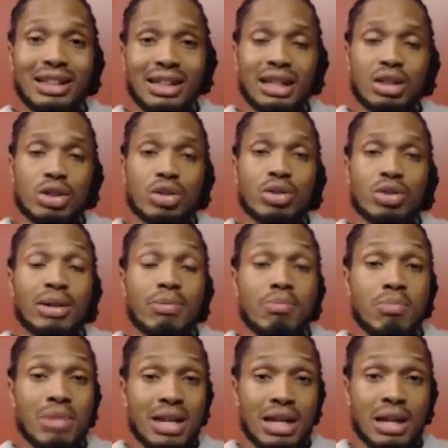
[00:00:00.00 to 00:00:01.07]
cancer
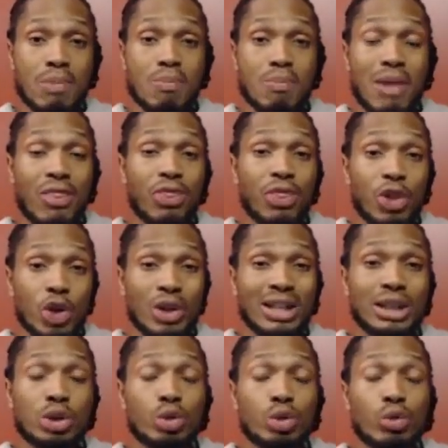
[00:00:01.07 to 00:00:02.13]
in men by
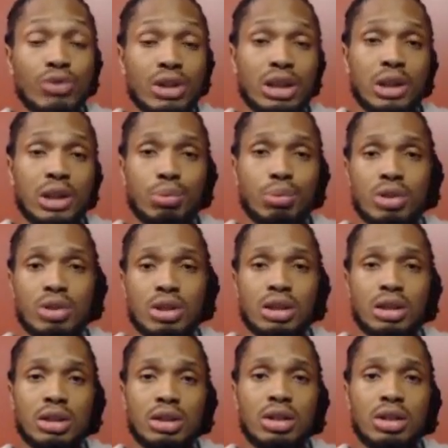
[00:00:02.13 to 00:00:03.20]
30 to 50%.